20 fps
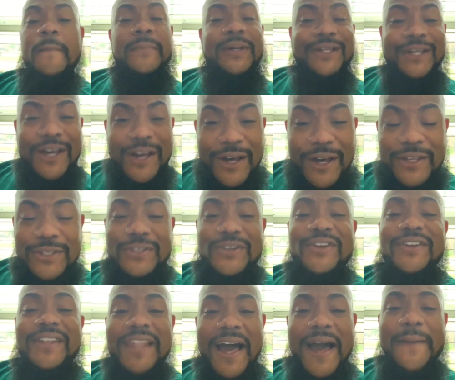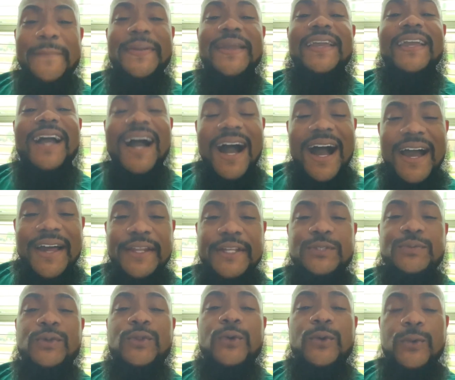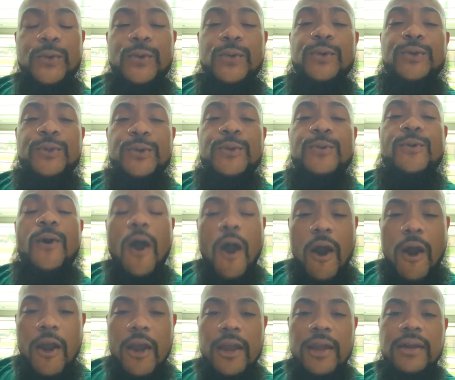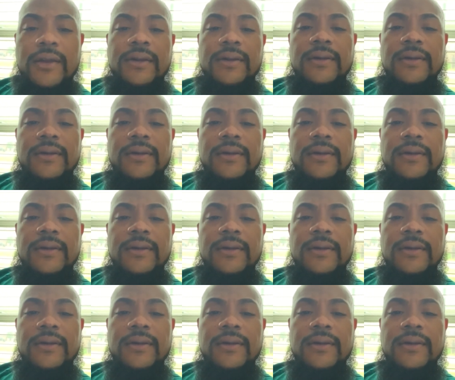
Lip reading: because you're not being honest with who you are.